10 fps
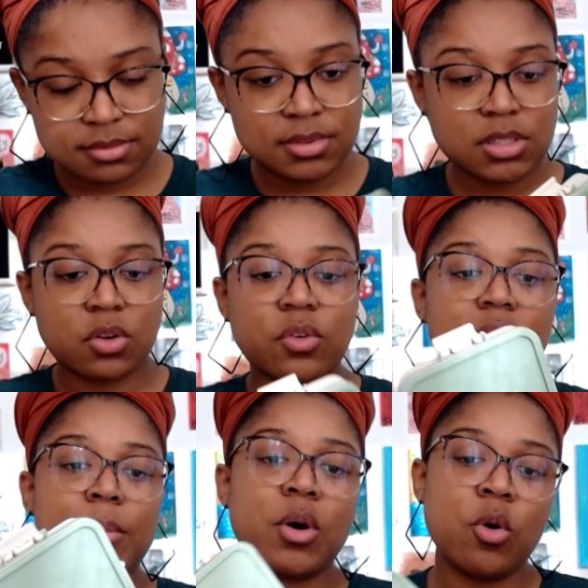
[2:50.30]
so
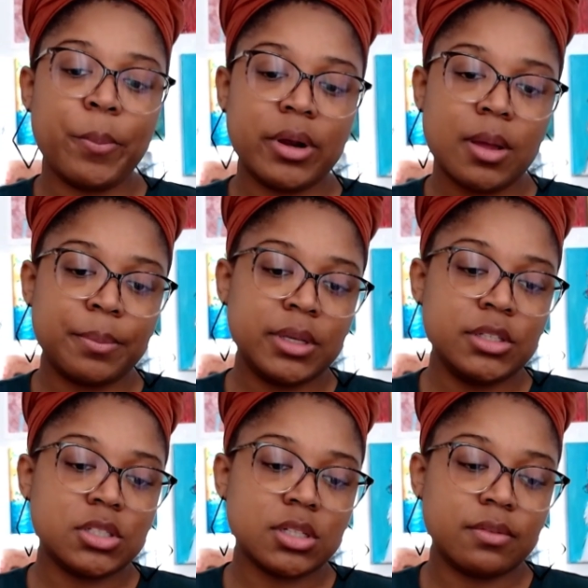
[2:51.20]
I'm gonna open up
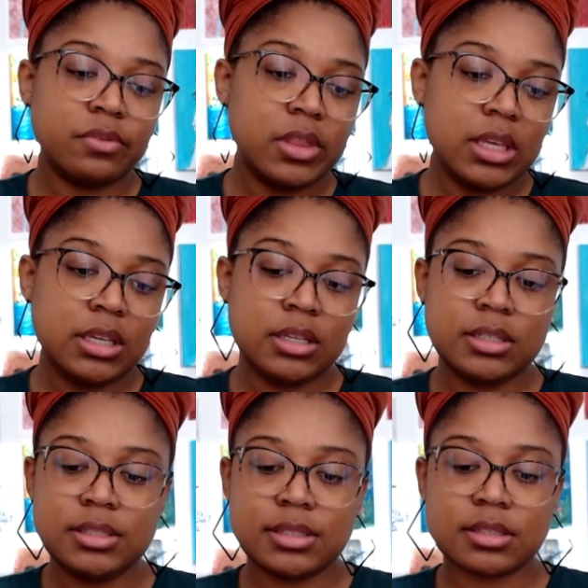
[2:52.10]
each of
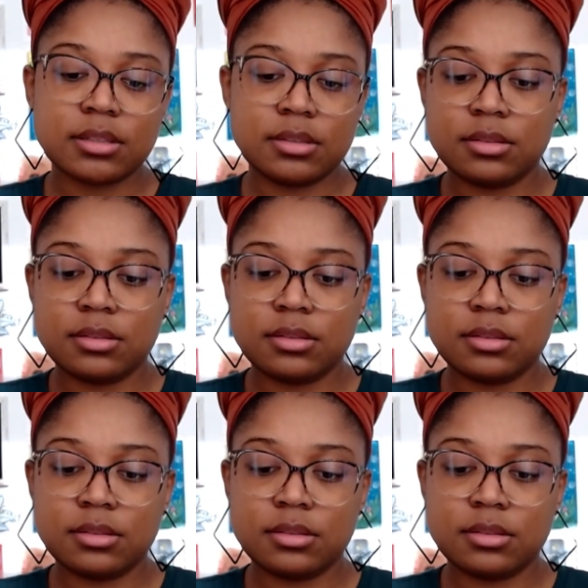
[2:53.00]
these.